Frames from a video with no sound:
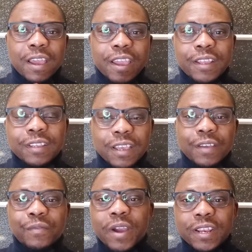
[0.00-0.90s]

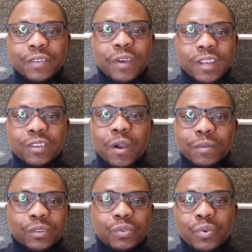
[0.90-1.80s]
When it
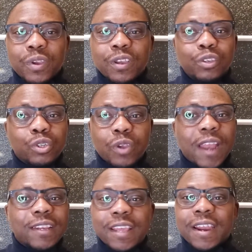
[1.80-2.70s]
comes to,
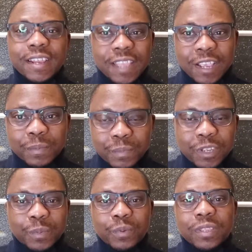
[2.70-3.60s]
usually the rental
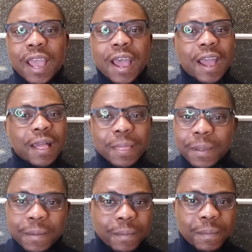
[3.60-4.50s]
dispute are
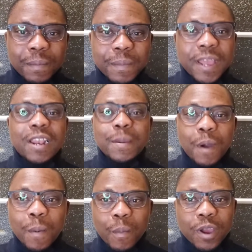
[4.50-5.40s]
mainly
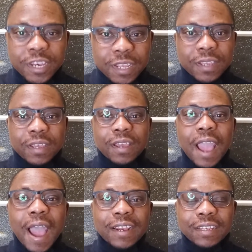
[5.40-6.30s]
about money,
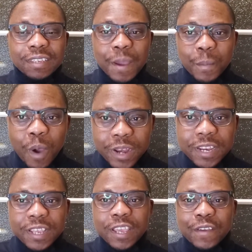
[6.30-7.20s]
and the
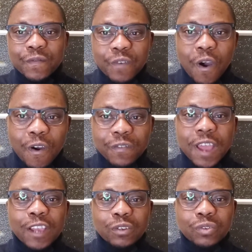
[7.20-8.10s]
money
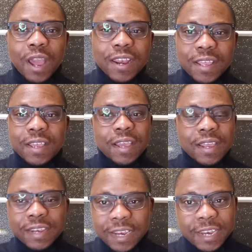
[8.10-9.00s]
involved are usually
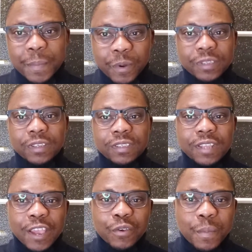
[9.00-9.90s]
the deposits
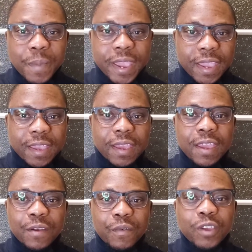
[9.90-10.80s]
that you make
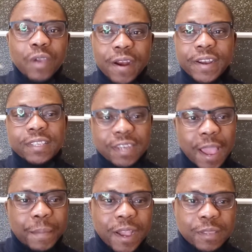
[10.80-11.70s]
when you are renting
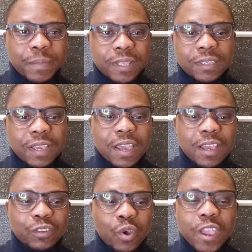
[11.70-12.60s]
the apartment.
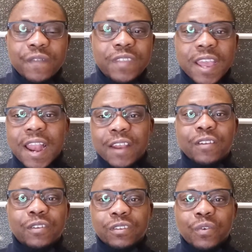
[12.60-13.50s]
So if the
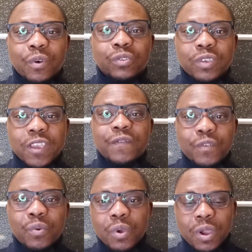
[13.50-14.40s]
landlord doesn't want to give
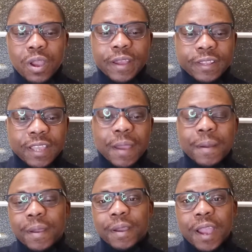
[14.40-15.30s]
you
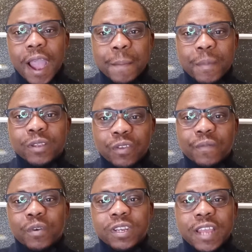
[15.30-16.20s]
the amount
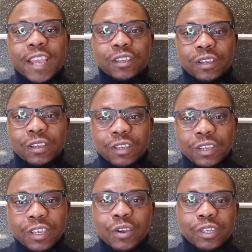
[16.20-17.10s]
of money that
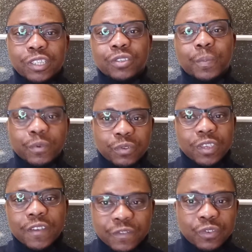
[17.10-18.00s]
he or she is supposed
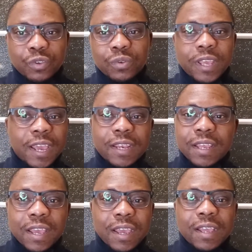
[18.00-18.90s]
to give to you,
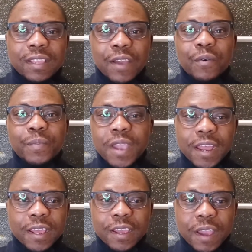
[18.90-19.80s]
then there will be
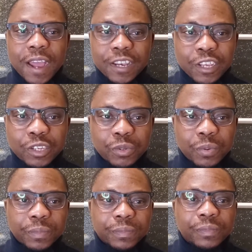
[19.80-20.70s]
an issue.